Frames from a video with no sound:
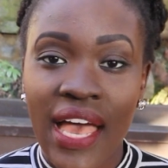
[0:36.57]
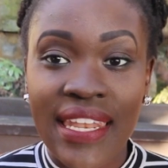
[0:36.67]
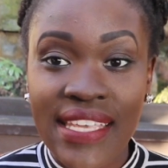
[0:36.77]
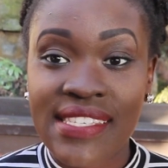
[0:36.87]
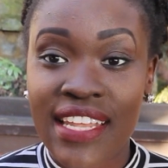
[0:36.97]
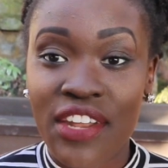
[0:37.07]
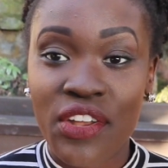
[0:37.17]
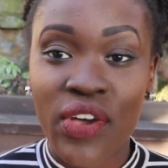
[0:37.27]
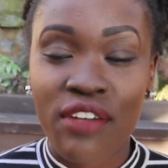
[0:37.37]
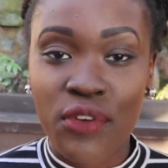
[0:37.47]
At least then I
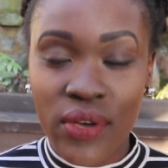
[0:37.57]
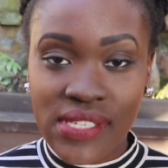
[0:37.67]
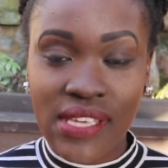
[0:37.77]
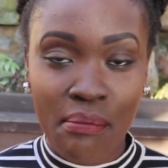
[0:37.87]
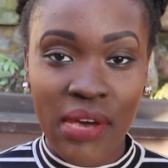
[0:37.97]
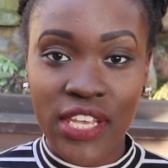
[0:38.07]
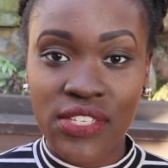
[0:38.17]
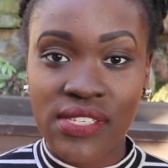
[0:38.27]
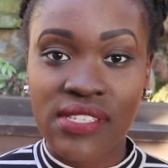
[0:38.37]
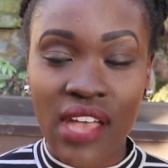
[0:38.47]
know I've got some money
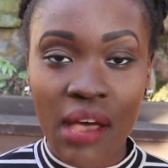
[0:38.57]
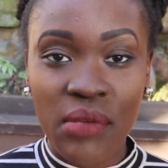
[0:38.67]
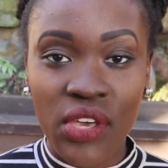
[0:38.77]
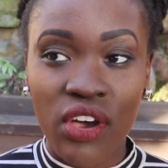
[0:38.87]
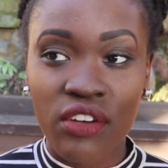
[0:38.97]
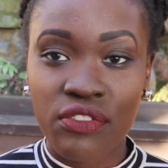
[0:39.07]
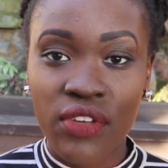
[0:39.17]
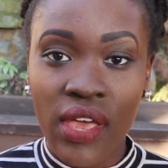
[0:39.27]
to start me off,